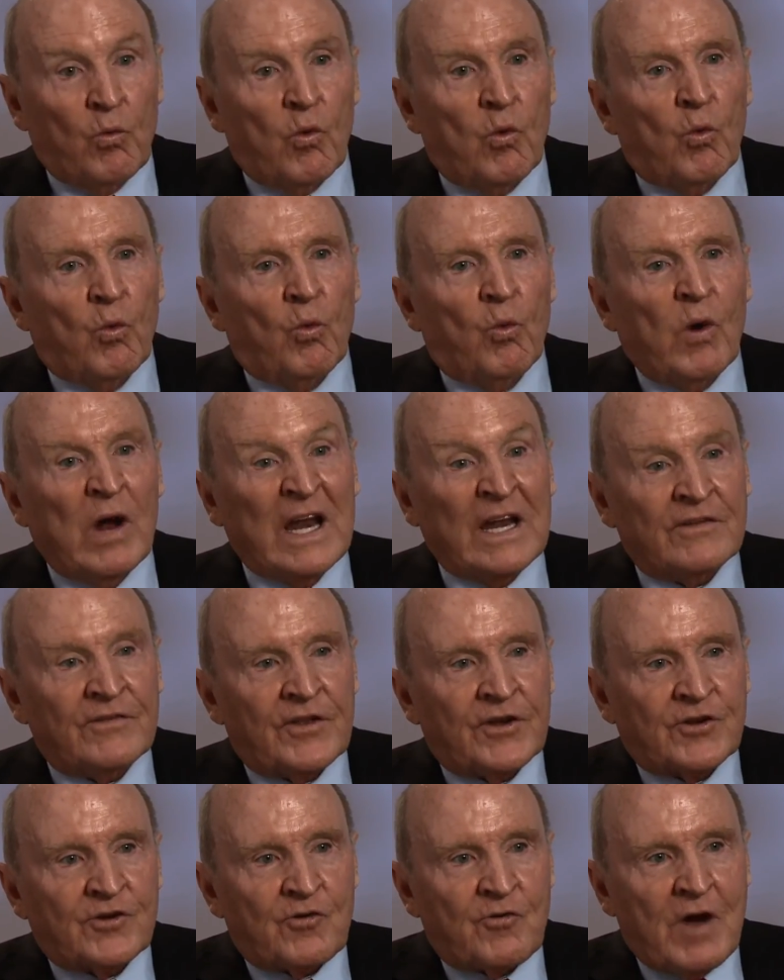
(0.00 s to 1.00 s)
one of the
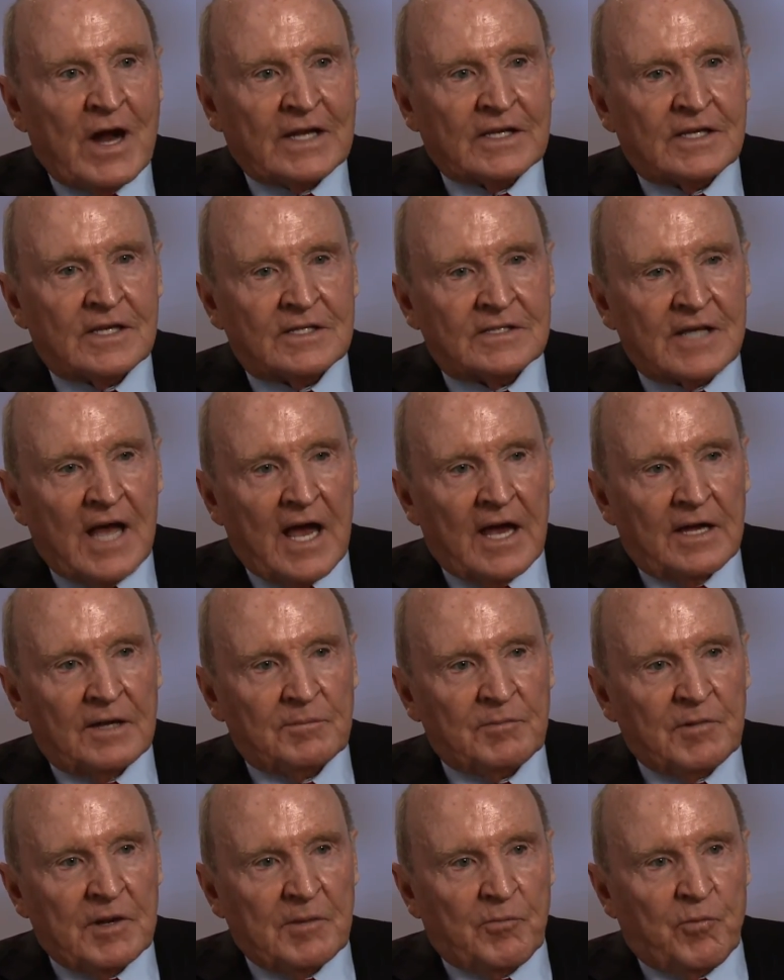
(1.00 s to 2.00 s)
directors, I had
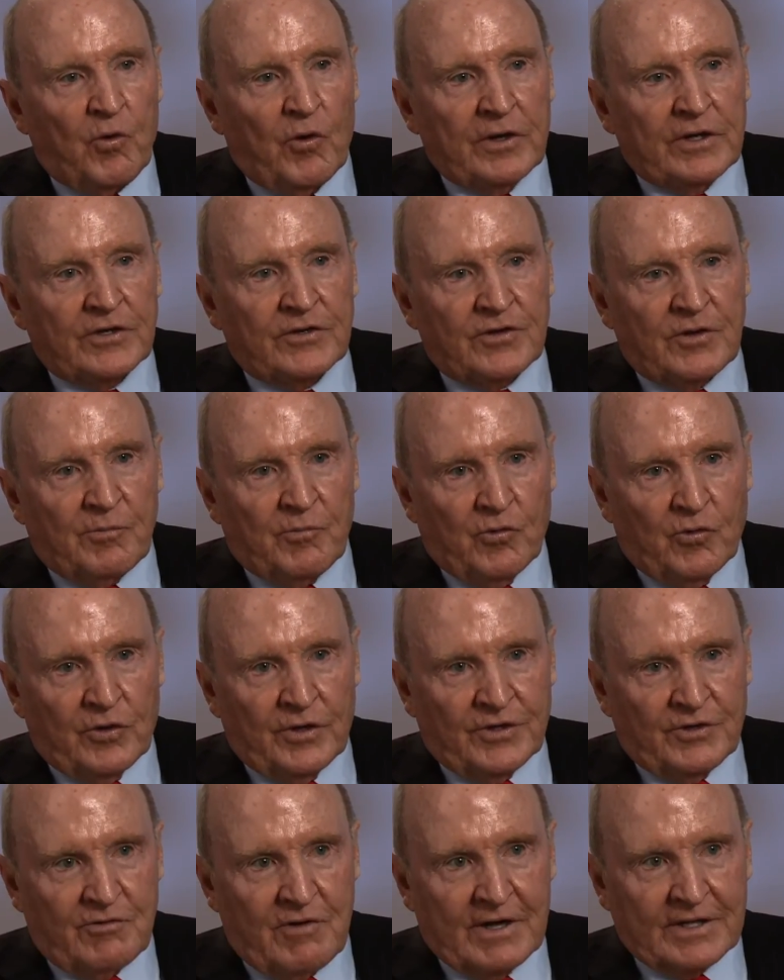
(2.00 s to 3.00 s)
been appointed to the board of
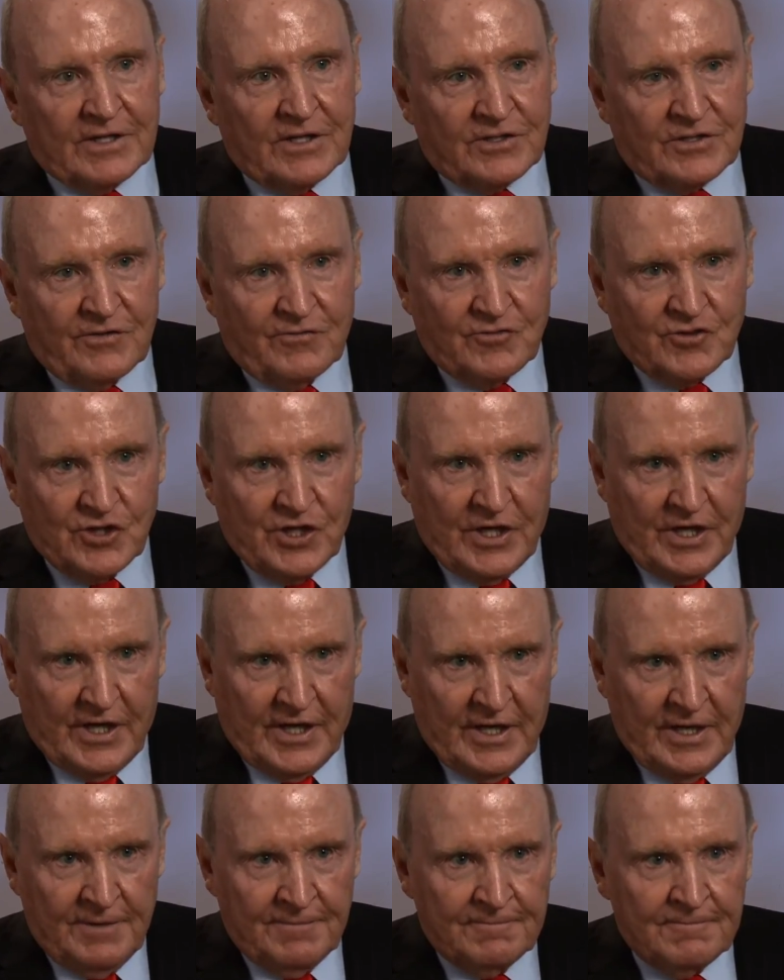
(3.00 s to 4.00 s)
directors of
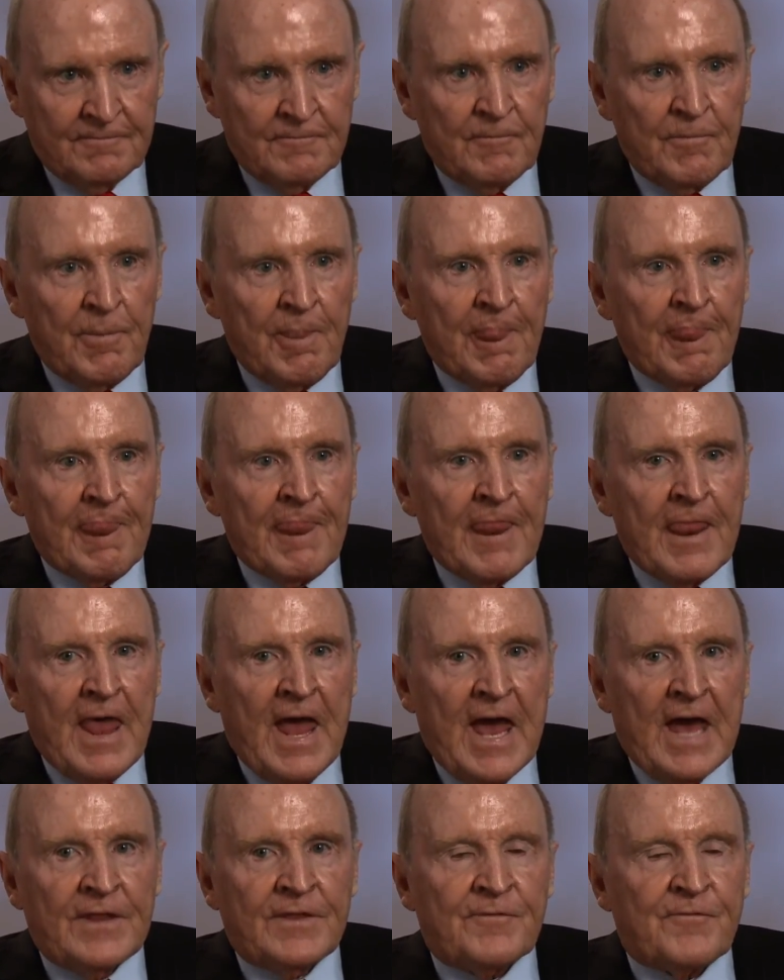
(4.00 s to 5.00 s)
GE,
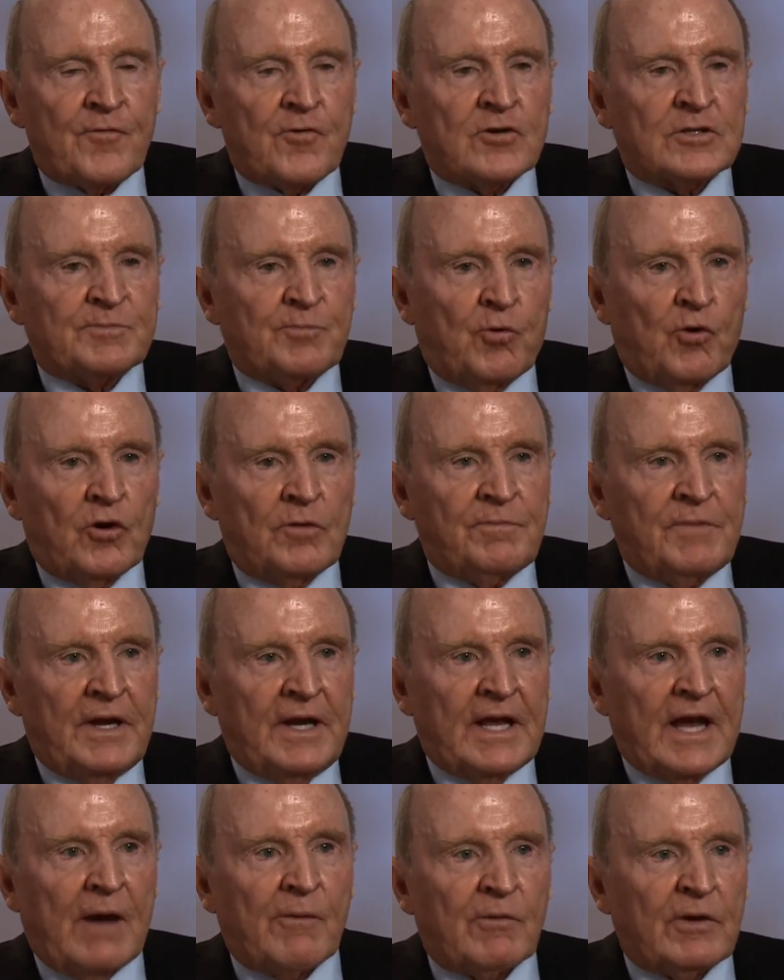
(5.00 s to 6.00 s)
and the first board
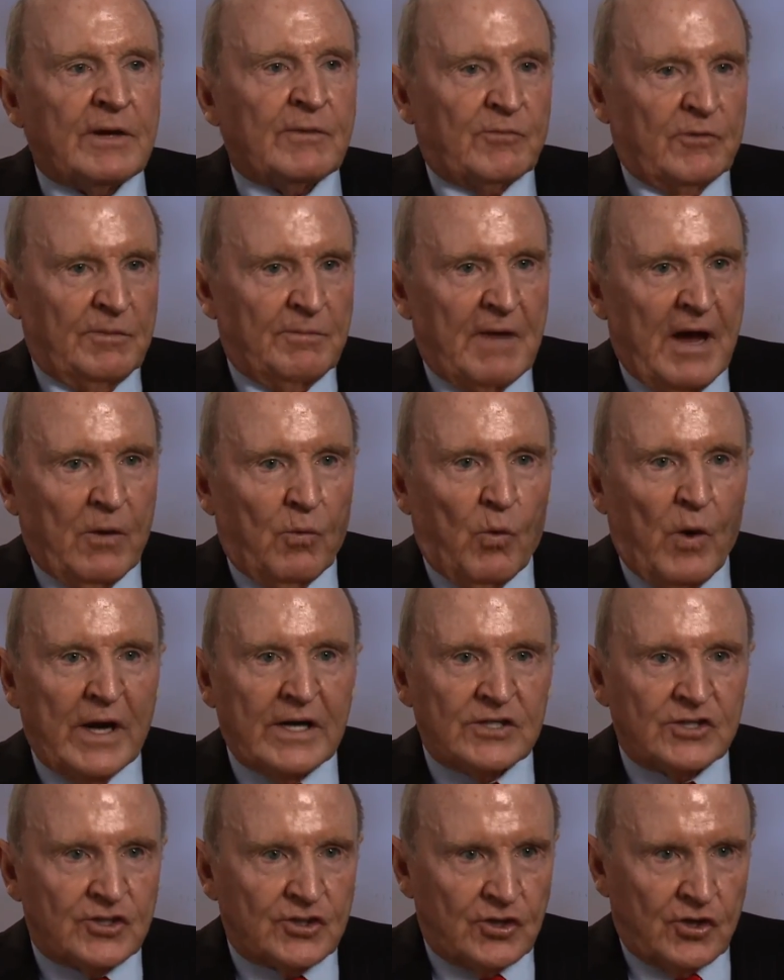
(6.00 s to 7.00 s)
meeting, I went in with my
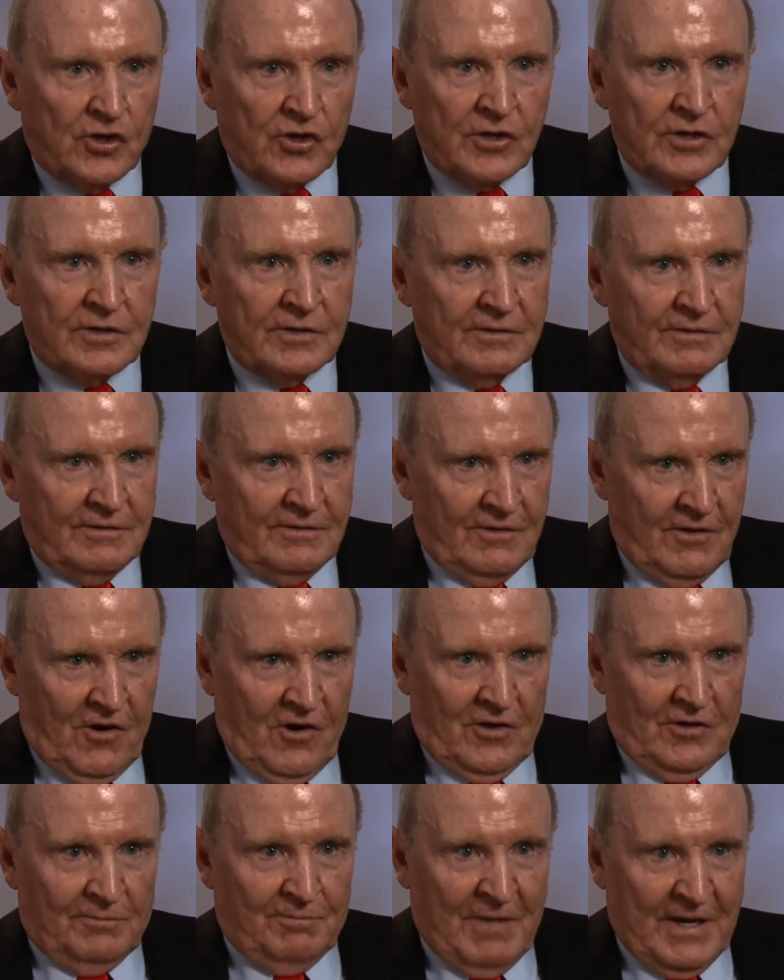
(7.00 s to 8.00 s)
white shirt,
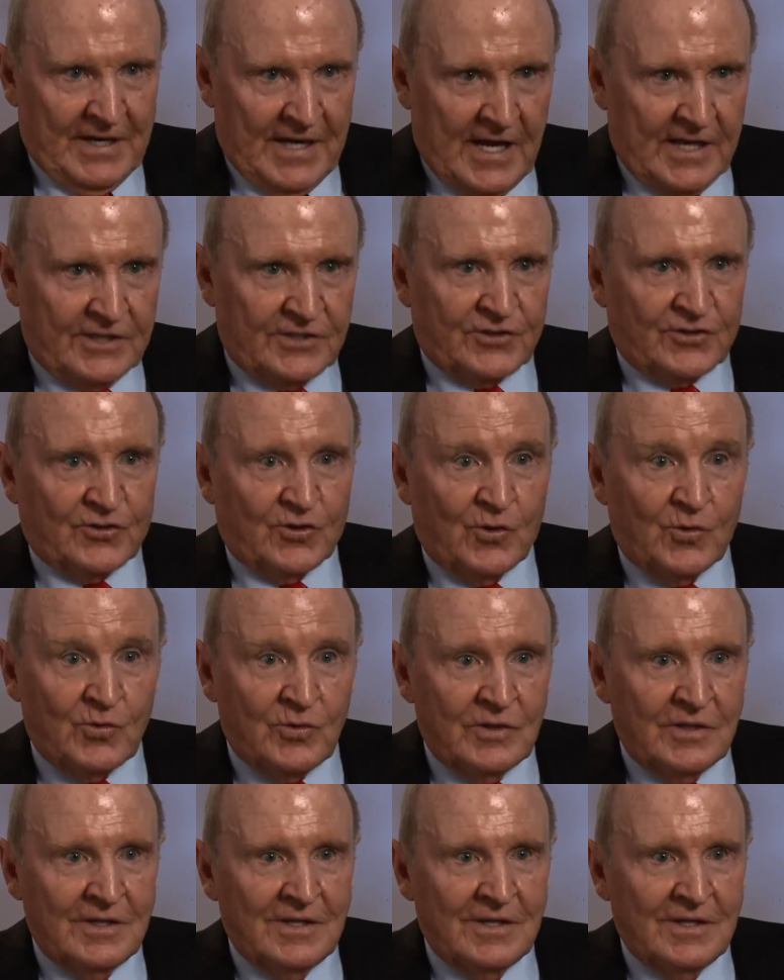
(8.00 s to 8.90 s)
all my nice suit,